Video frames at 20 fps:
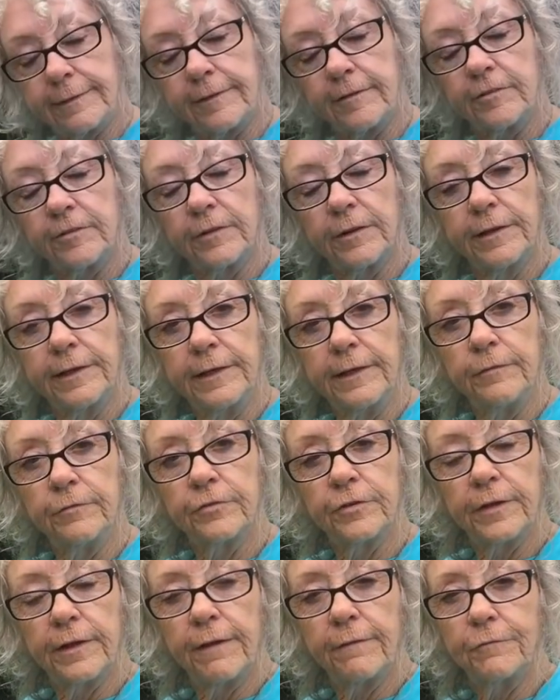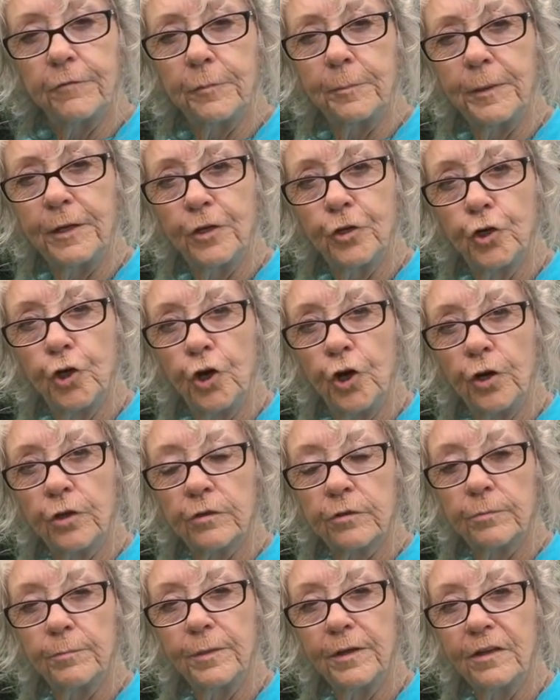these leaves. They have to be
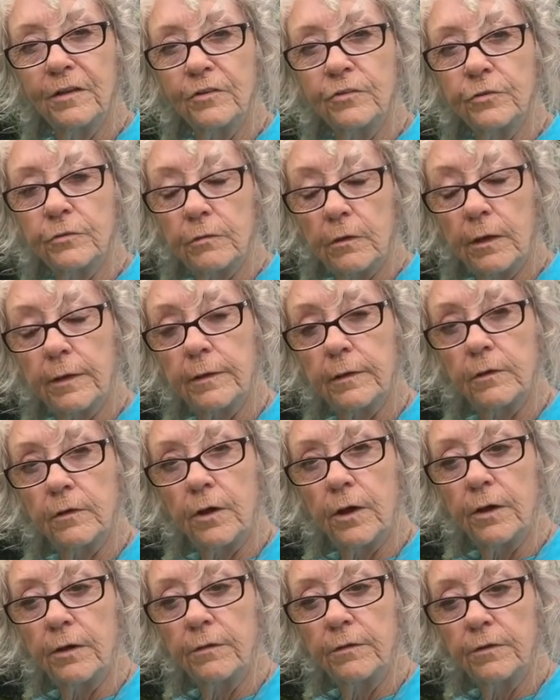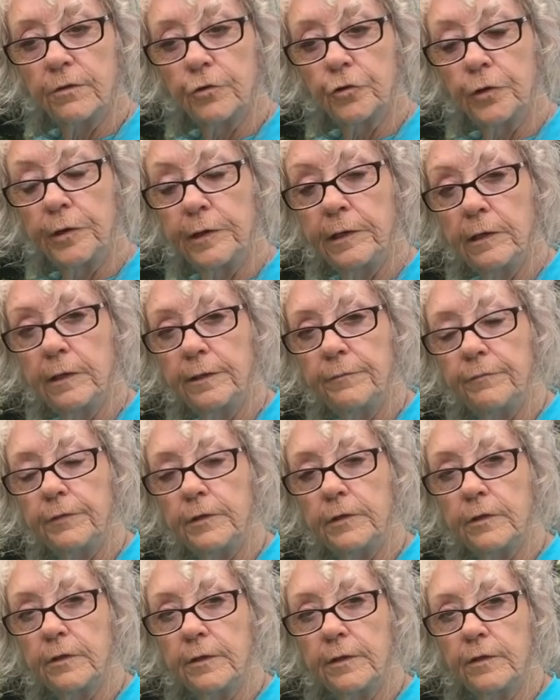cooked because, like a lot of the green
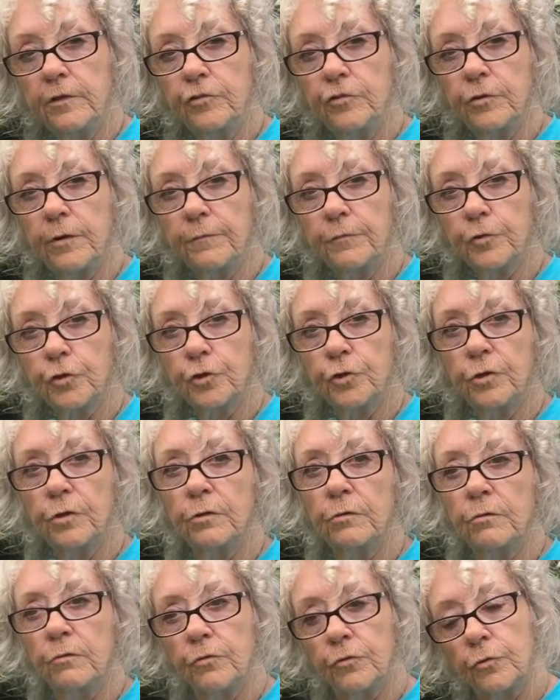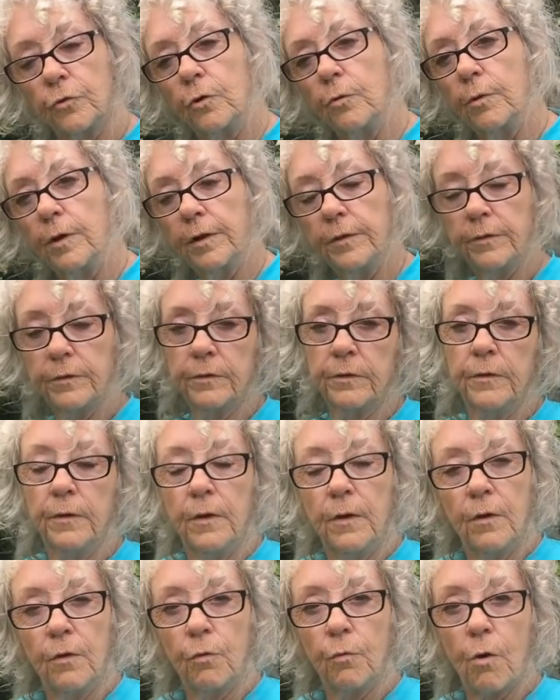leafy things, you have to cook and throw away the
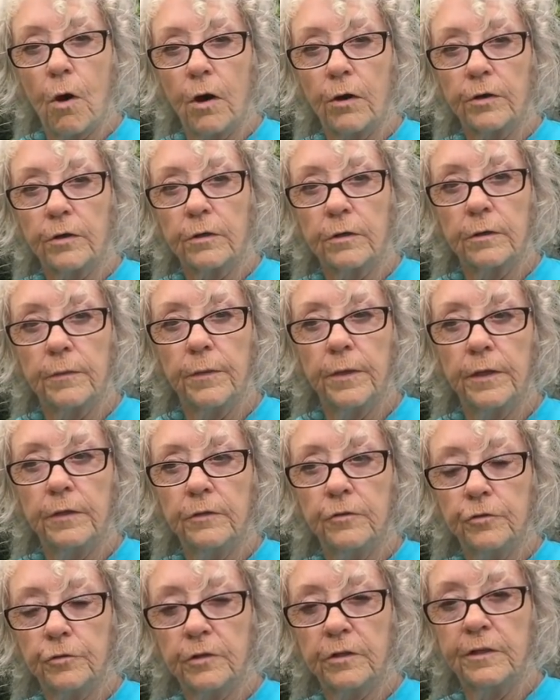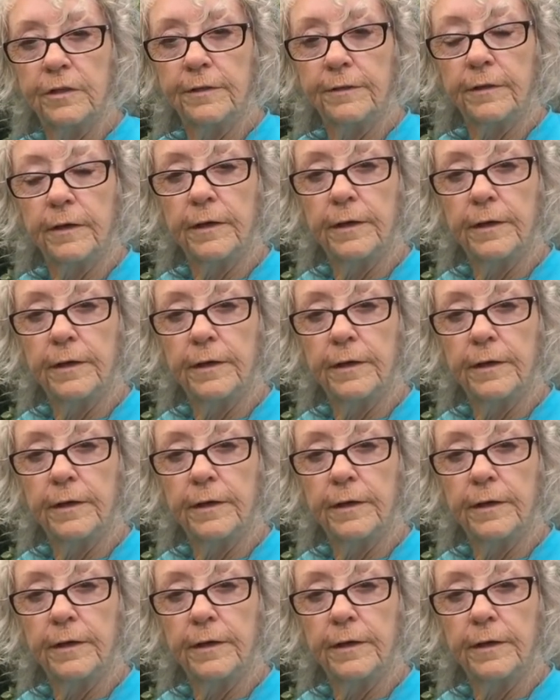water, and then you could eat the